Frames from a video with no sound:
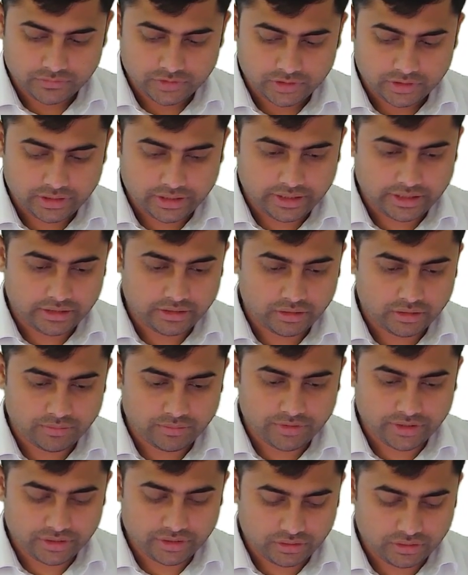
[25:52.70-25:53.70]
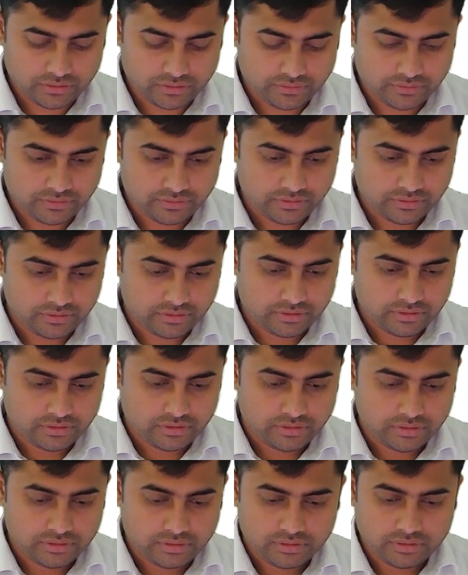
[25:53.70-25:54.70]
Create the object of
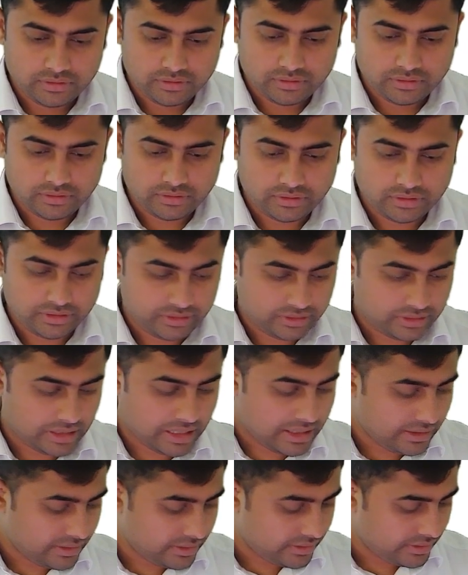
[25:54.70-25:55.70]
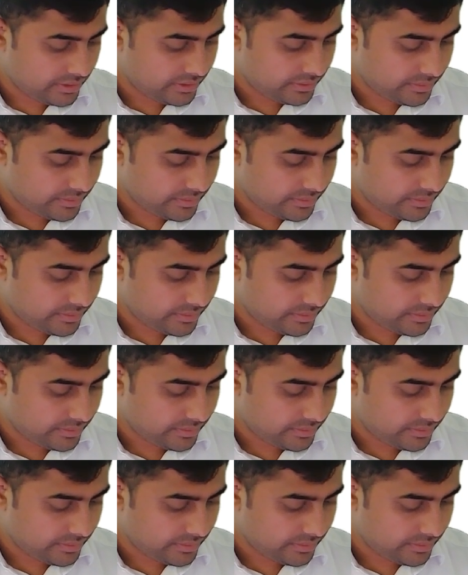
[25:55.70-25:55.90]
this class.